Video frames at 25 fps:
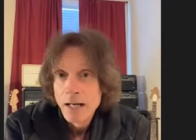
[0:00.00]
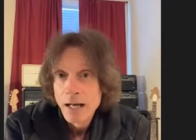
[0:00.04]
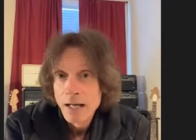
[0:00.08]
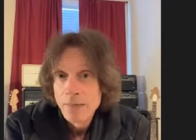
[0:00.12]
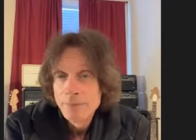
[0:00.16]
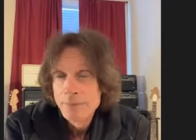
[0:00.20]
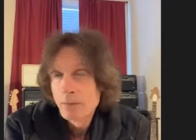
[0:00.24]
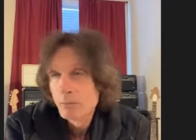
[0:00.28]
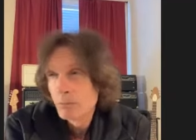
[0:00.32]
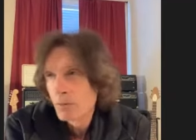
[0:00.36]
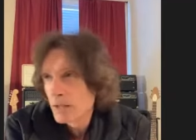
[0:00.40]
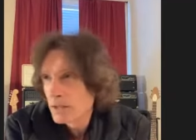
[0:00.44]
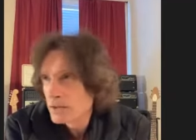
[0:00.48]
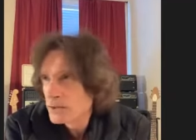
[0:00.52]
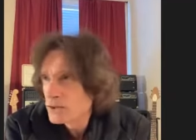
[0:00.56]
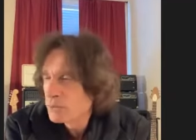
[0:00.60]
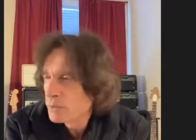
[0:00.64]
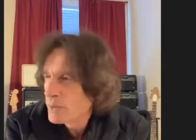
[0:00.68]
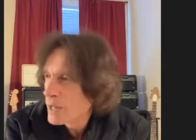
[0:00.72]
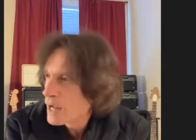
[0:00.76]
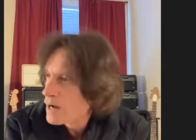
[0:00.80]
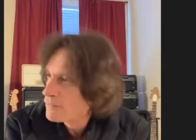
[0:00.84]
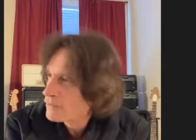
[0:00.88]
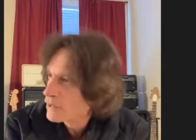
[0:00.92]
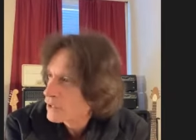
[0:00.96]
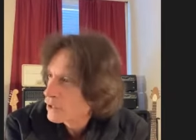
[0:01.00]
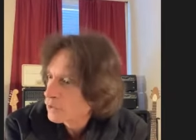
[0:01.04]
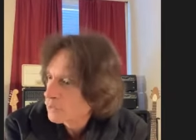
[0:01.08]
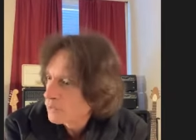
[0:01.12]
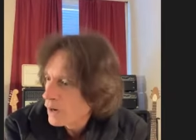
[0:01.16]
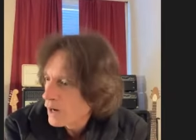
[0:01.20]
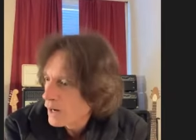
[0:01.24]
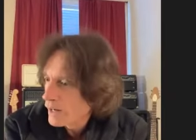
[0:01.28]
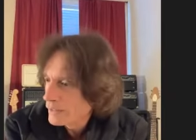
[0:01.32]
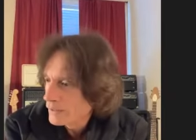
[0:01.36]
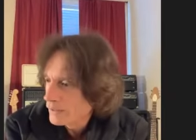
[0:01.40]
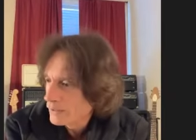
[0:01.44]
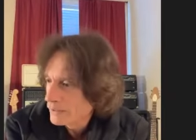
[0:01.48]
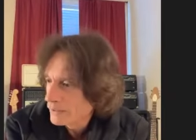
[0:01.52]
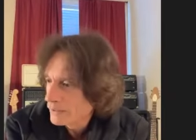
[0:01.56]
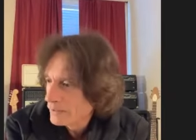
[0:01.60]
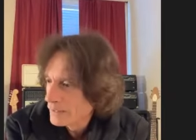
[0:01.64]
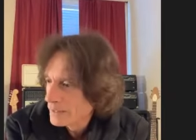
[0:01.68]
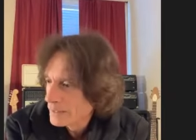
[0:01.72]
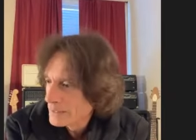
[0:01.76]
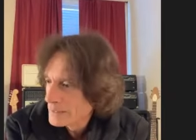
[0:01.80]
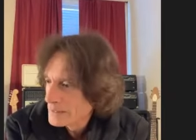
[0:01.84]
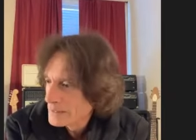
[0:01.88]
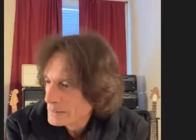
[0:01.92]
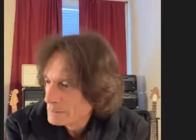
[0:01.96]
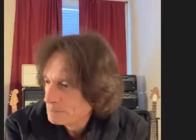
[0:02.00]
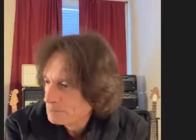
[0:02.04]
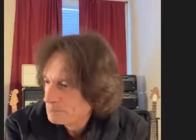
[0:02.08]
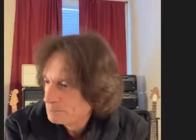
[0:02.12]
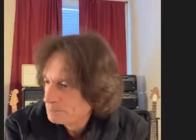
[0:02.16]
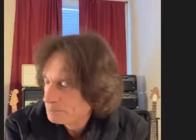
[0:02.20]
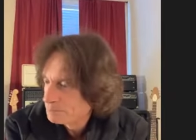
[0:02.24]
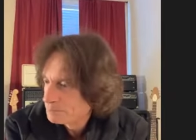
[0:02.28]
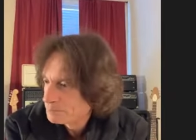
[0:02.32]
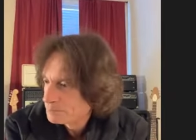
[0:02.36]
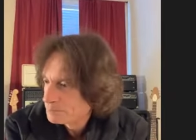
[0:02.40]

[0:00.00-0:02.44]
And then what else do we have on our rider? Um,